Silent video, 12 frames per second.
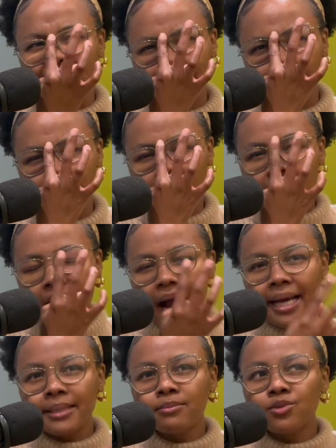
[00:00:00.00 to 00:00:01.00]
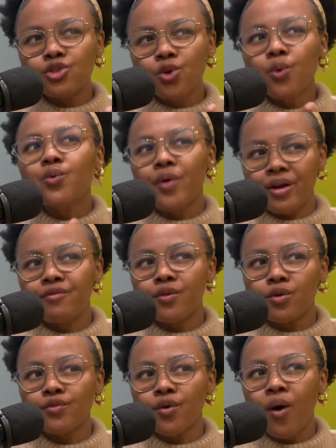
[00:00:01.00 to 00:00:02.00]
Like, I am so
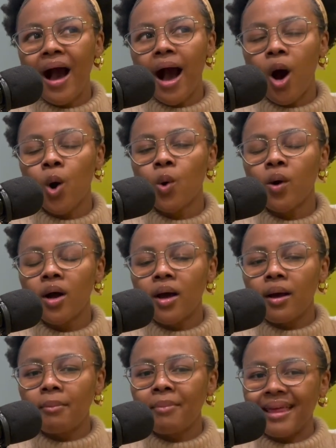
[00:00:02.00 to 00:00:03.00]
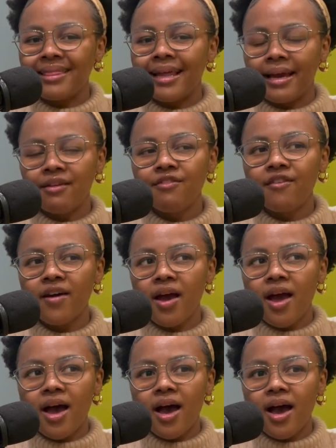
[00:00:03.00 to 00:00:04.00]
grateful for how my life
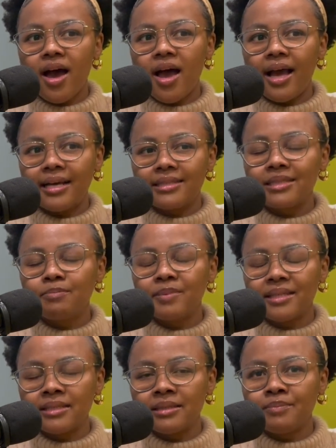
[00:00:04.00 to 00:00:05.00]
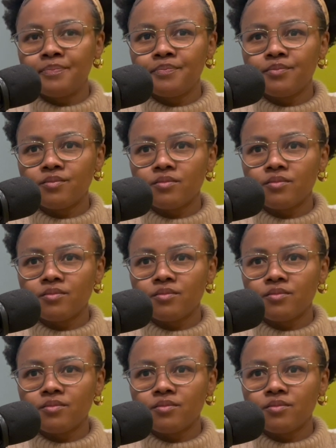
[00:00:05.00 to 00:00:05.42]
has been